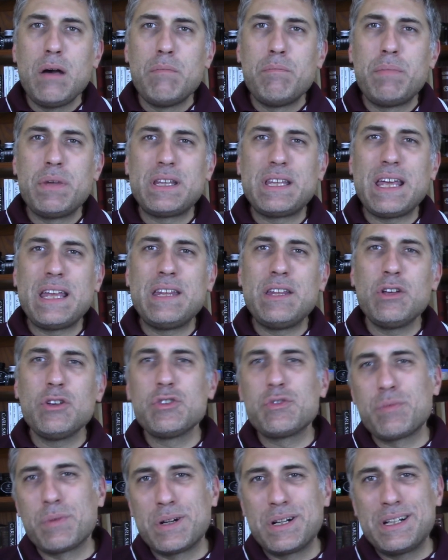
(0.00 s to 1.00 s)
But then
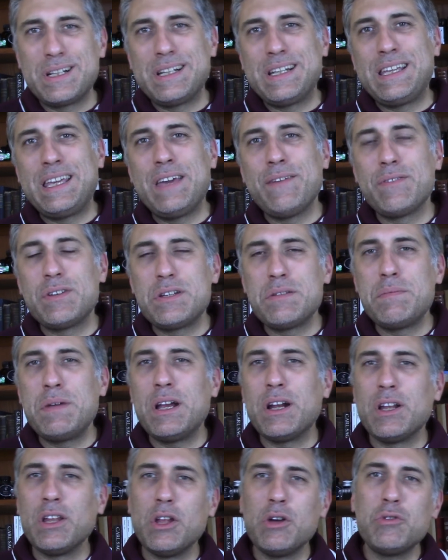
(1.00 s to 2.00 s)
those weren't given to me
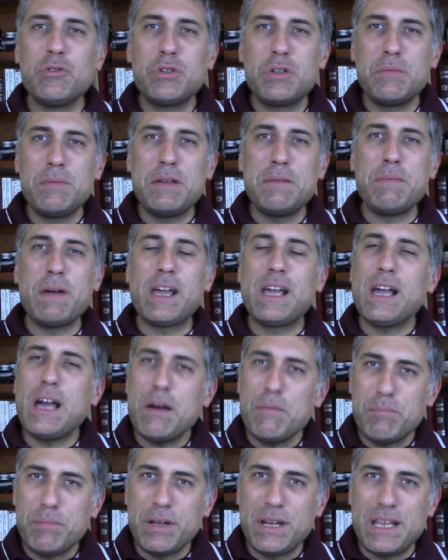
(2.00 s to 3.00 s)
or loaned to me by
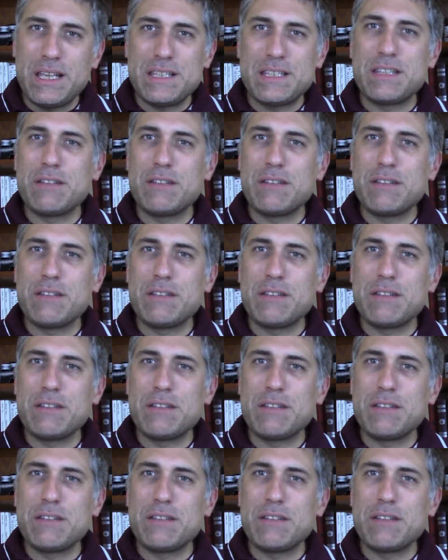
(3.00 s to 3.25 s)
companies.